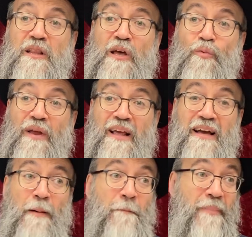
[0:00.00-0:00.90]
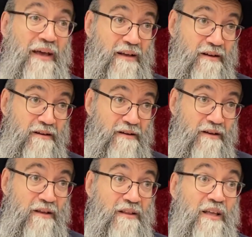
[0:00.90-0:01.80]
they will come back,
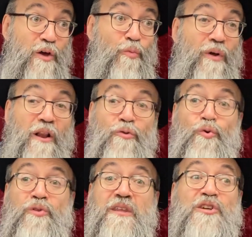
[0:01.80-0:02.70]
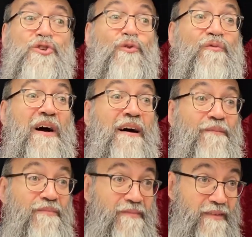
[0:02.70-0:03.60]
they will do teshuvah.
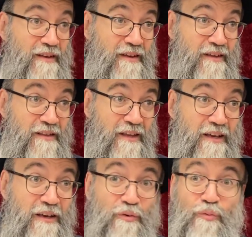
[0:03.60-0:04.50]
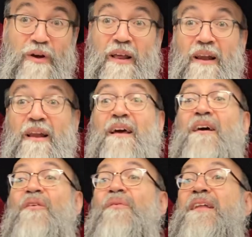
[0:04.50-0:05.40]
They will
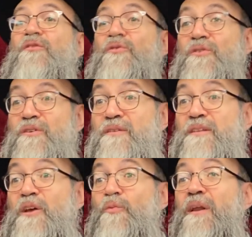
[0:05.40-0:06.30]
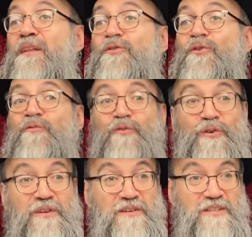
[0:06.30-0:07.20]
return, they will atone
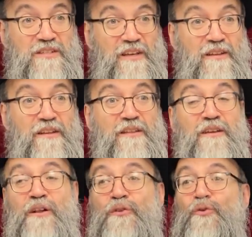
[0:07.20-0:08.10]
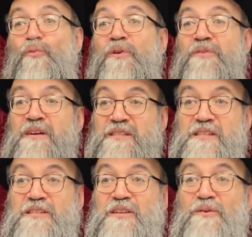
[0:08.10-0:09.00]
for their sin, and they'll do what
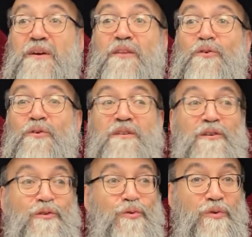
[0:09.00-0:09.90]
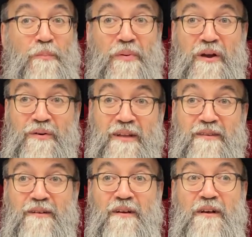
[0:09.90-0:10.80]
necessary in order to repair it.